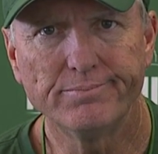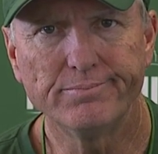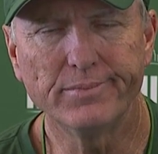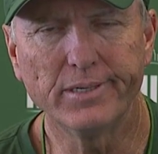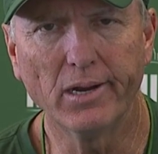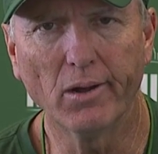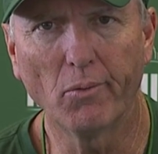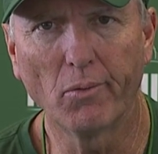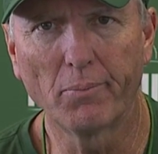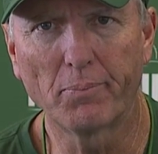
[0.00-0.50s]
You
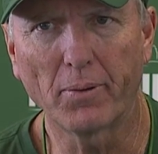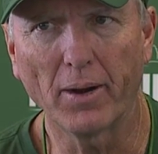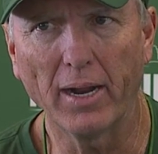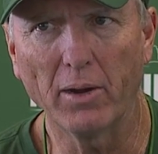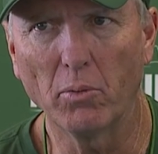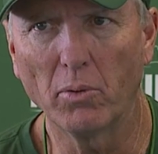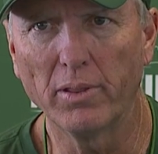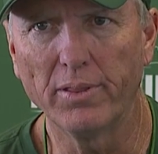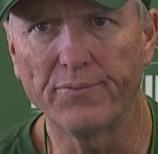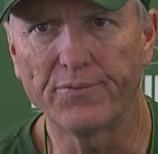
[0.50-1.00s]
know, we're probably
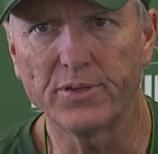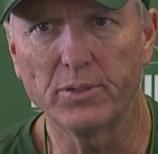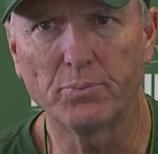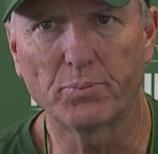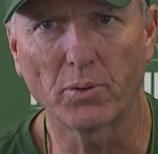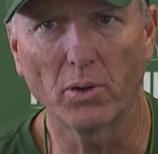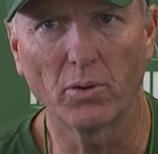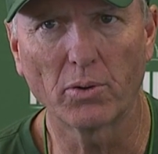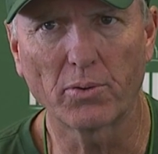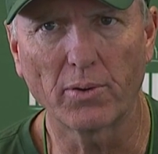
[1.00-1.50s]
one of the few
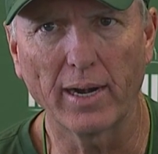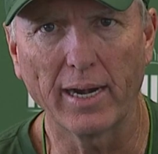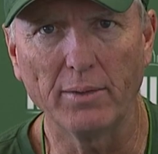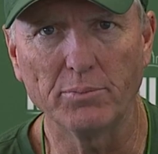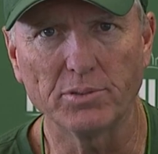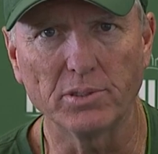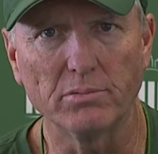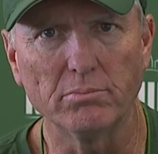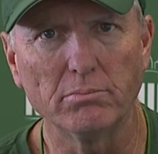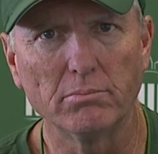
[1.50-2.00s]

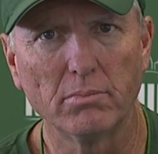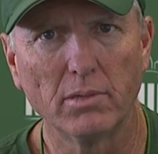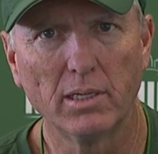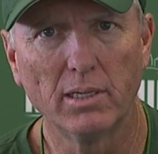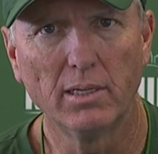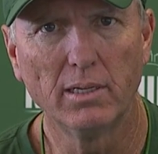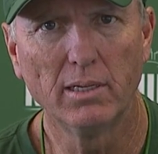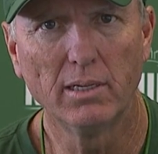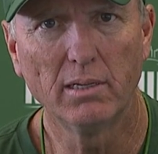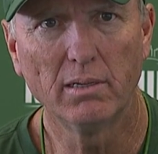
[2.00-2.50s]
programs that
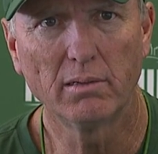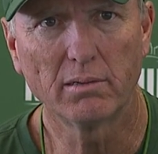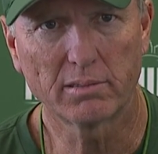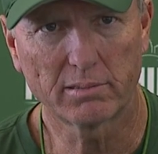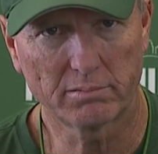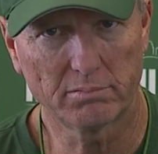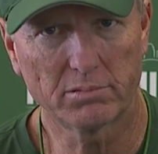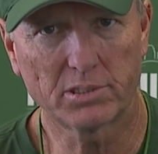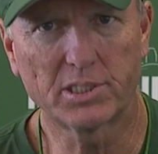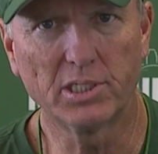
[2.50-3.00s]

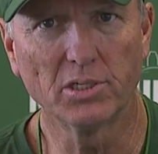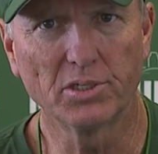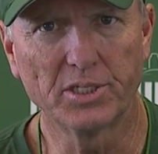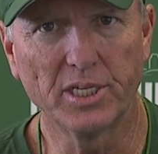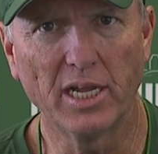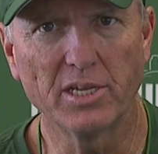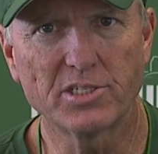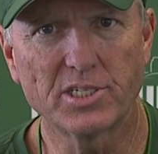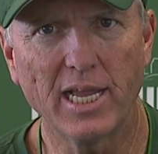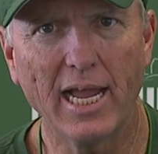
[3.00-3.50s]
still
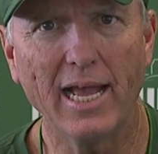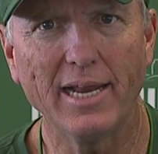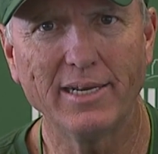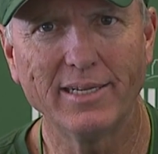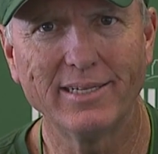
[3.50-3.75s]
does that.